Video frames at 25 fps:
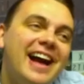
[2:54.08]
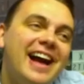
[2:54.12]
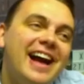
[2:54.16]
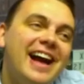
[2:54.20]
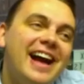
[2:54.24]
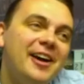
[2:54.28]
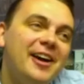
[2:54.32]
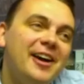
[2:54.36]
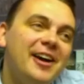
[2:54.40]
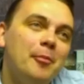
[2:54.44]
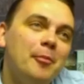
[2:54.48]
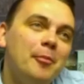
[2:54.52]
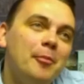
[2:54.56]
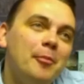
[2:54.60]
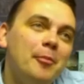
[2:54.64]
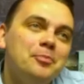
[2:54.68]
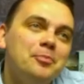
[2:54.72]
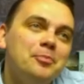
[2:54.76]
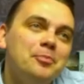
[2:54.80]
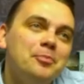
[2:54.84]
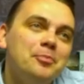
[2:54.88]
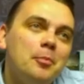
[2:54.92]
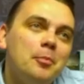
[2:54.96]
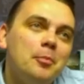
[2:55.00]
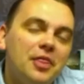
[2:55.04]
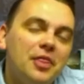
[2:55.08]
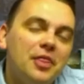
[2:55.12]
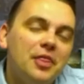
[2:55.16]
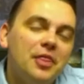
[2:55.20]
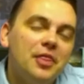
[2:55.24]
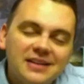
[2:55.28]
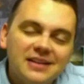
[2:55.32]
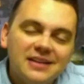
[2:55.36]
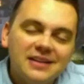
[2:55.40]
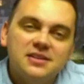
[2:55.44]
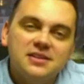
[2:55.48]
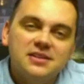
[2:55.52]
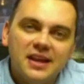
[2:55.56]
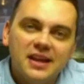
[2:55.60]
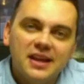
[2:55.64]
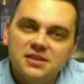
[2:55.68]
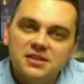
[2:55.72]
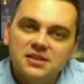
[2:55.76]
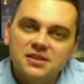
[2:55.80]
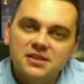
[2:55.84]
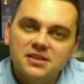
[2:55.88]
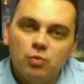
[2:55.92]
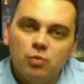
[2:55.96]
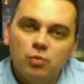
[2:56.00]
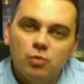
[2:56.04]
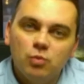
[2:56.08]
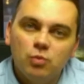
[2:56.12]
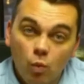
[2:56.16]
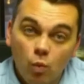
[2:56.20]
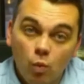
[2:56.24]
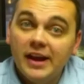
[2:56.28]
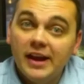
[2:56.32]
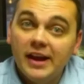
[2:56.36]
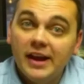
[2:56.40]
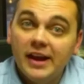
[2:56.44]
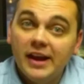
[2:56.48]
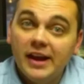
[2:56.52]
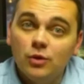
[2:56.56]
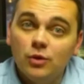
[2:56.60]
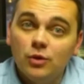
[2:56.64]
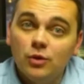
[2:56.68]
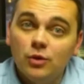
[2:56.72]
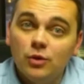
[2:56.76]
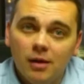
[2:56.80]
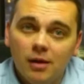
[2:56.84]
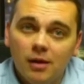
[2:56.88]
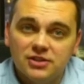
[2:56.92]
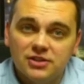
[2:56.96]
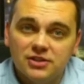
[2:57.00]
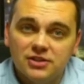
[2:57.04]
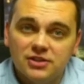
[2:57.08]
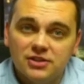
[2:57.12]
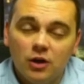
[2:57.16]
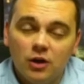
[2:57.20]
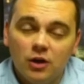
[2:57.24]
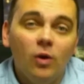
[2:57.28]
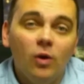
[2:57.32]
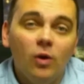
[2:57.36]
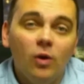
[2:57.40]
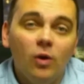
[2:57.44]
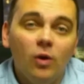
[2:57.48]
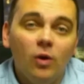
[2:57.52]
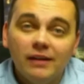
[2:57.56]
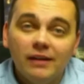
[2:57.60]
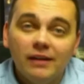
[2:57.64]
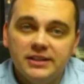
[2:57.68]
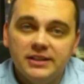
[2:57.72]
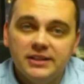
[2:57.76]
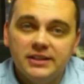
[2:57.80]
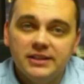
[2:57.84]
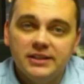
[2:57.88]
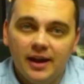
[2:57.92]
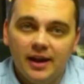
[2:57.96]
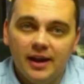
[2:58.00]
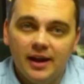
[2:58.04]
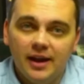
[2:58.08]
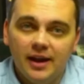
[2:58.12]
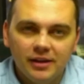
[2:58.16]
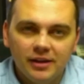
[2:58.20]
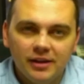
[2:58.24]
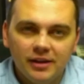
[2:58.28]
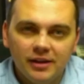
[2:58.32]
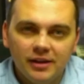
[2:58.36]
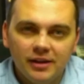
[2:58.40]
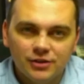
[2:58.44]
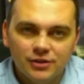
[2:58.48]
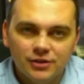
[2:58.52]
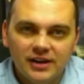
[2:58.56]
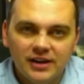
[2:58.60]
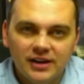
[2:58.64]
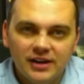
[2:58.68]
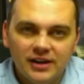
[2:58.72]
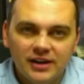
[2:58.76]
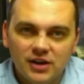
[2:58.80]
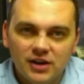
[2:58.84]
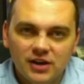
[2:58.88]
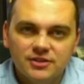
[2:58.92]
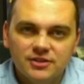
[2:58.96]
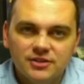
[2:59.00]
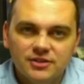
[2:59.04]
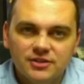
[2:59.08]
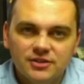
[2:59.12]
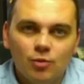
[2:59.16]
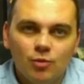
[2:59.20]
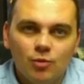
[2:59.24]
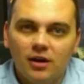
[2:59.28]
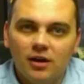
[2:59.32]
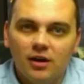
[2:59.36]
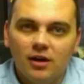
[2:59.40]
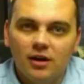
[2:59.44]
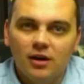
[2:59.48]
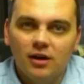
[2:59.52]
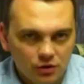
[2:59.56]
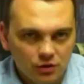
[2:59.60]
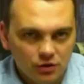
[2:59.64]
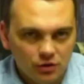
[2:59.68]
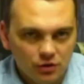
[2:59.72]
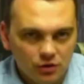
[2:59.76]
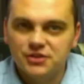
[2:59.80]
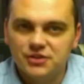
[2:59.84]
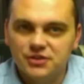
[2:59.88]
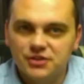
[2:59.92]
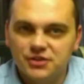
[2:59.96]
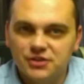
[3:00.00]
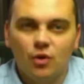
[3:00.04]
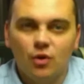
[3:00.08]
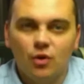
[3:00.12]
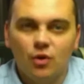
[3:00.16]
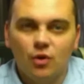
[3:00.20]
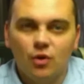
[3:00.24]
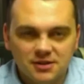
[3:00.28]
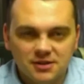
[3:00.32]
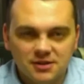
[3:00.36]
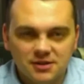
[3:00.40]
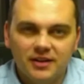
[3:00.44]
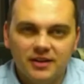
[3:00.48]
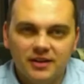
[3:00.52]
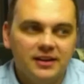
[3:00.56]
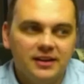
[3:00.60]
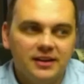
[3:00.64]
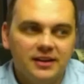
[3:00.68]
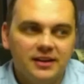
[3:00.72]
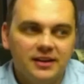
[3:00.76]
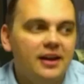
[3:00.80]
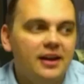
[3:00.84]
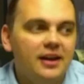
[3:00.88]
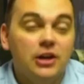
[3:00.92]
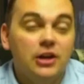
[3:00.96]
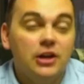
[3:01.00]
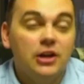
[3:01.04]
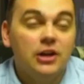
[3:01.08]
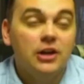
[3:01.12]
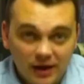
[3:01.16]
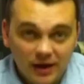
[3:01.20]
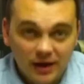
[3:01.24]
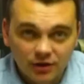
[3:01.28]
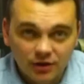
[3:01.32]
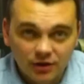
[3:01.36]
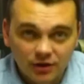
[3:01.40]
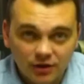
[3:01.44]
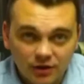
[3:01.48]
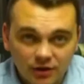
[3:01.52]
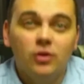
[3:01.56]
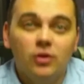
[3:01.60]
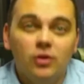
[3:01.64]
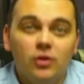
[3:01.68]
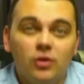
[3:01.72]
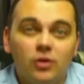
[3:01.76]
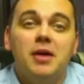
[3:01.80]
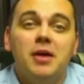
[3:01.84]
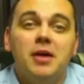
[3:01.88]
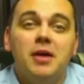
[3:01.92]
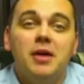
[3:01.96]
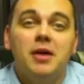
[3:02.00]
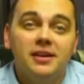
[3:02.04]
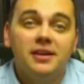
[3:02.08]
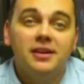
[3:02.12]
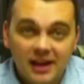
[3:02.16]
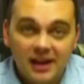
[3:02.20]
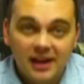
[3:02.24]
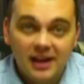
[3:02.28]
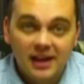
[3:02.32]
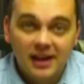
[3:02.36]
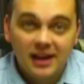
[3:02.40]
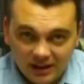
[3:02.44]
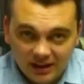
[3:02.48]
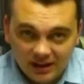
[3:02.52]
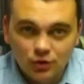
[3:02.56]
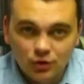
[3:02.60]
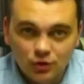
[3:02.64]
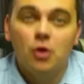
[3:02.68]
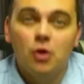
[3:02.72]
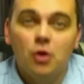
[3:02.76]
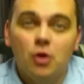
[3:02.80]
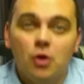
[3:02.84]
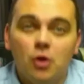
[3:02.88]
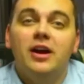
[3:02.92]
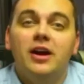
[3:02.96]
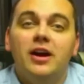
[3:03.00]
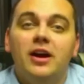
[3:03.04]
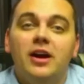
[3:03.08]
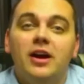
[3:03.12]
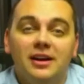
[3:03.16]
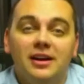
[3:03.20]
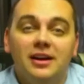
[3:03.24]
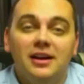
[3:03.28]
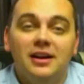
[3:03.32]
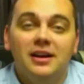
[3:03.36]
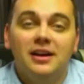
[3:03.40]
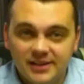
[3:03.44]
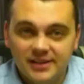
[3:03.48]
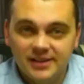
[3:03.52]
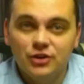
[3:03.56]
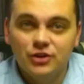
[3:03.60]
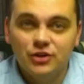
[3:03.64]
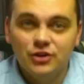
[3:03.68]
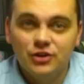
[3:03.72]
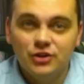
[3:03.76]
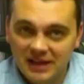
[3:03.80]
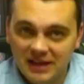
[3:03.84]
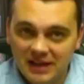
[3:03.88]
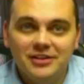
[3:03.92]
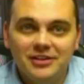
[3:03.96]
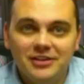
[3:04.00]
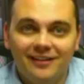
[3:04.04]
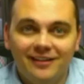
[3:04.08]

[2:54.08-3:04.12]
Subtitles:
But that's why you accomplish that goal every time. If you're trying to drive somewhere or go to the store or something like that, you have the goal in mind and you go there until you get